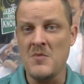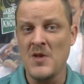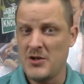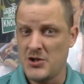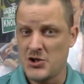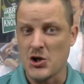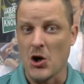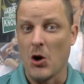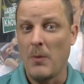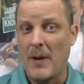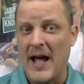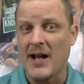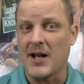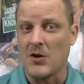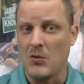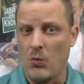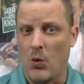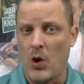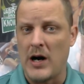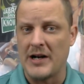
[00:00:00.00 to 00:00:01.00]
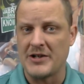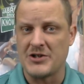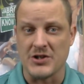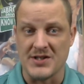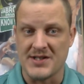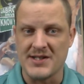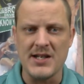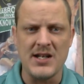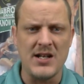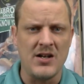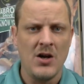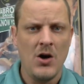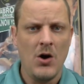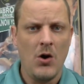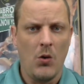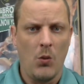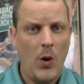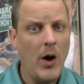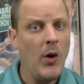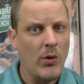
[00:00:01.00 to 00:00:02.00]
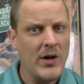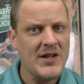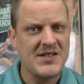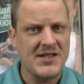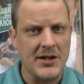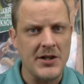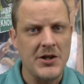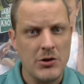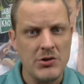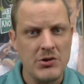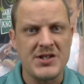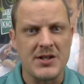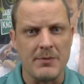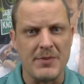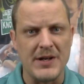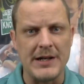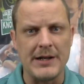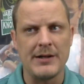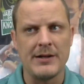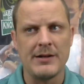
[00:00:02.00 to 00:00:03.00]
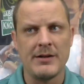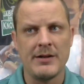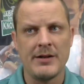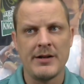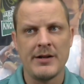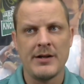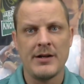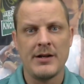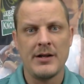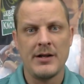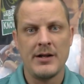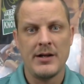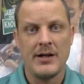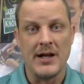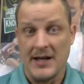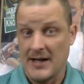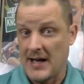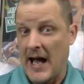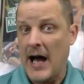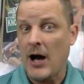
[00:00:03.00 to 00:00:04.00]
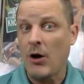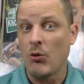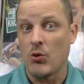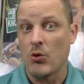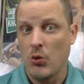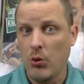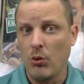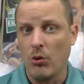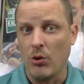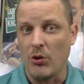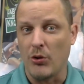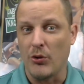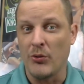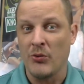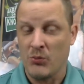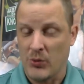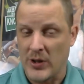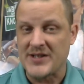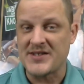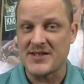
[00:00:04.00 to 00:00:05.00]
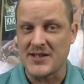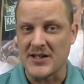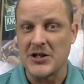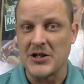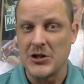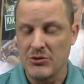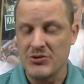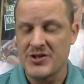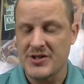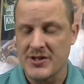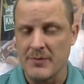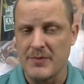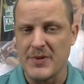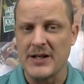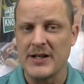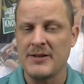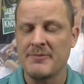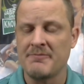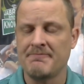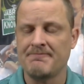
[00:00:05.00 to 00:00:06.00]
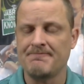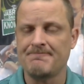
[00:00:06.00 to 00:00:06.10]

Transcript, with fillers: You should go back and watch and see what wrestling used to be, and how cool wrestling used to be,